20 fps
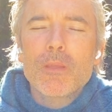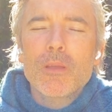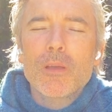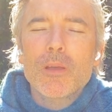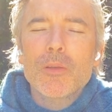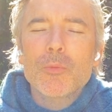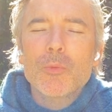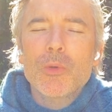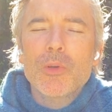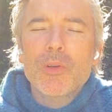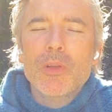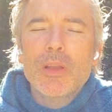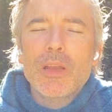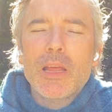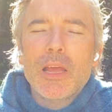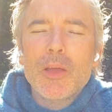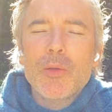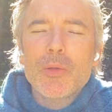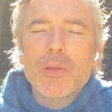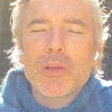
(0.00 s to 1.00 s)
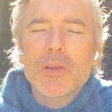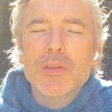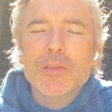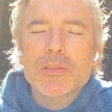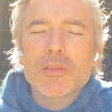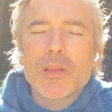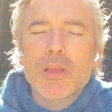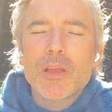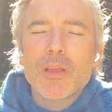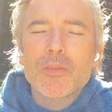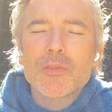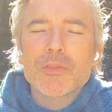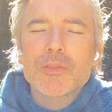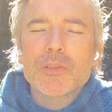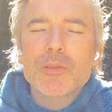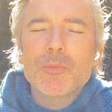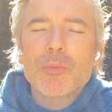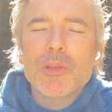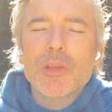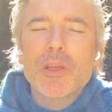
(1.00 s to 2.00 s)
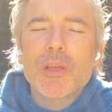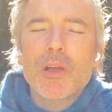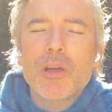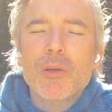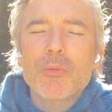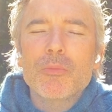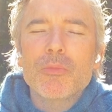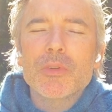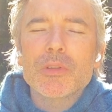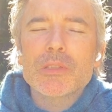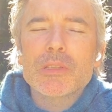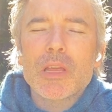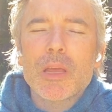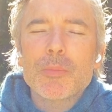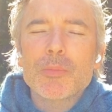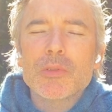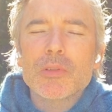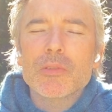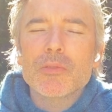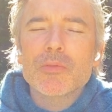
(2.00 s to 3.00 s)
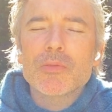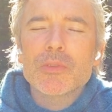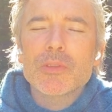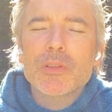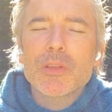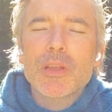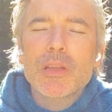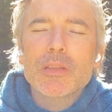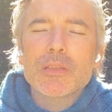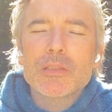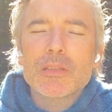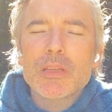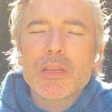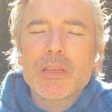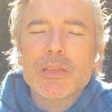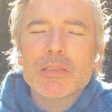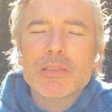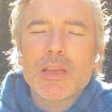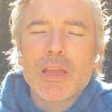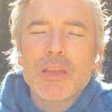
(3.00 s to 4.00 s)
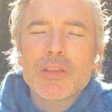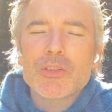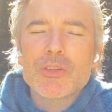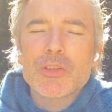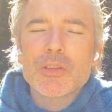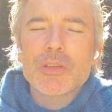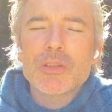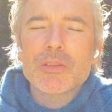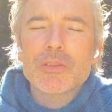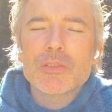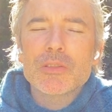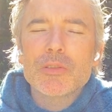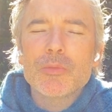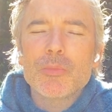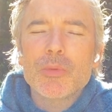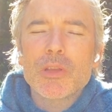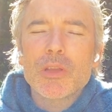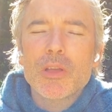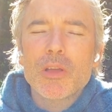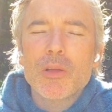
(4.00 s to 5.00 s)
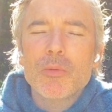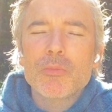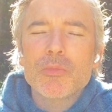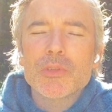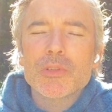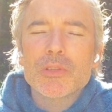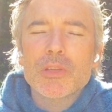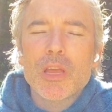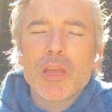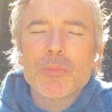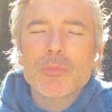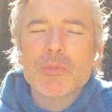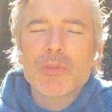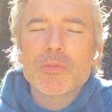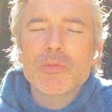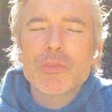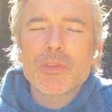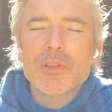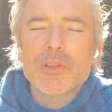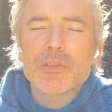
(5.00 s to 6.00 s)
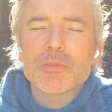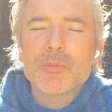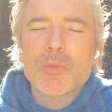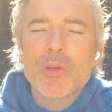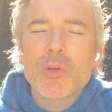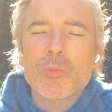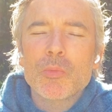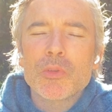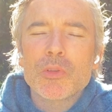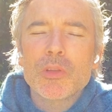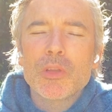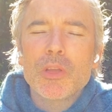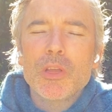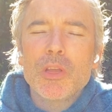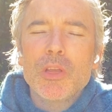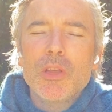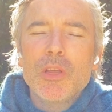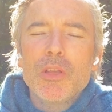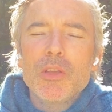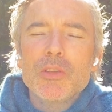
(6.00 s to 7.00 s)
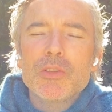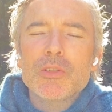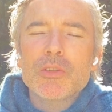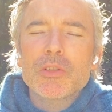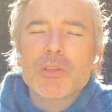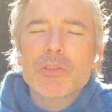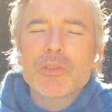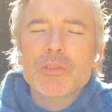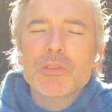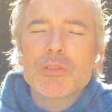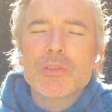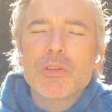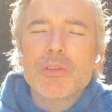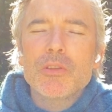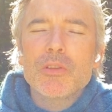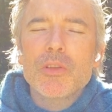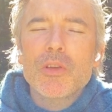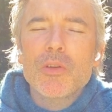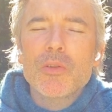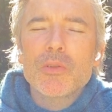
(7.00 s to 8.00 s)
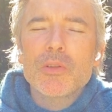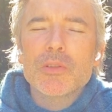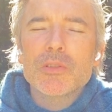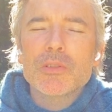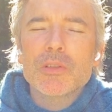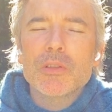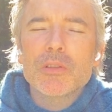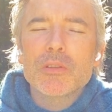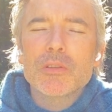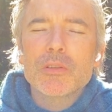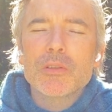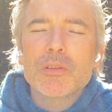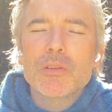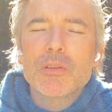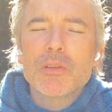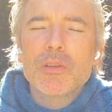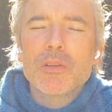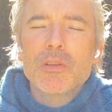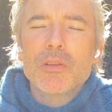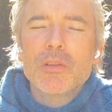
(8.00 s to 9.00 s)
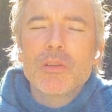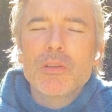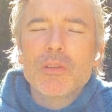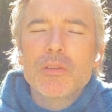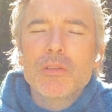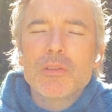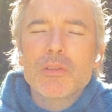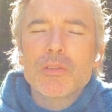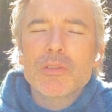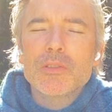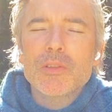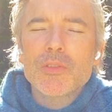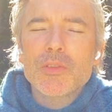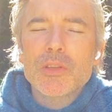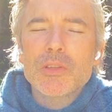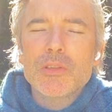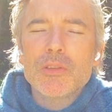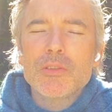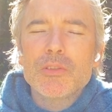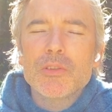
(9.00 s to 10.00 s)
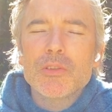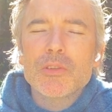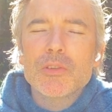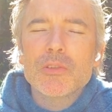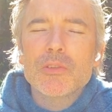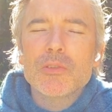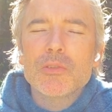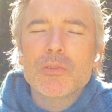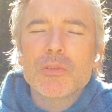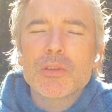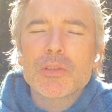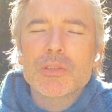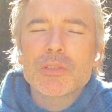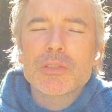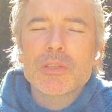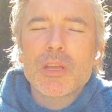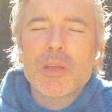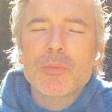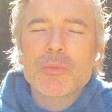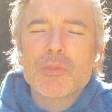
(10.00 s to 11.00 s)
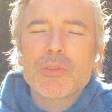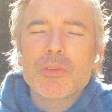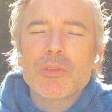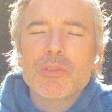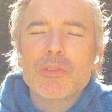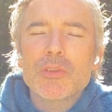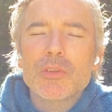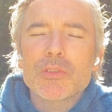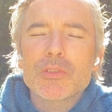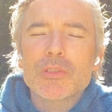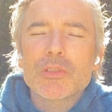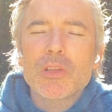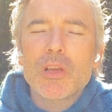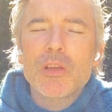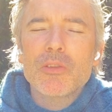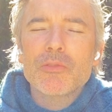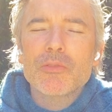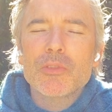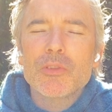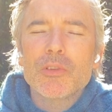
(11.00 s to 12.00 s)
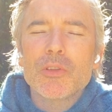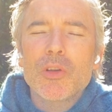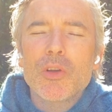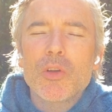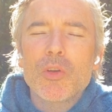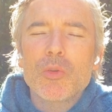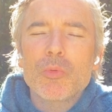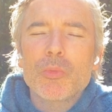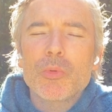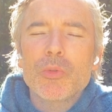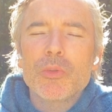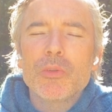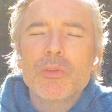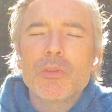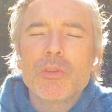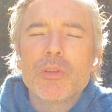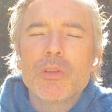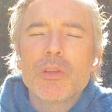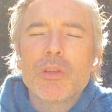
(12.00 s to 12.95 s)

And we're allowing ourselves to become receptive. So that's the intention, is to become receptive to this moment, just to notice it. There's nothing to do except to just soften, open,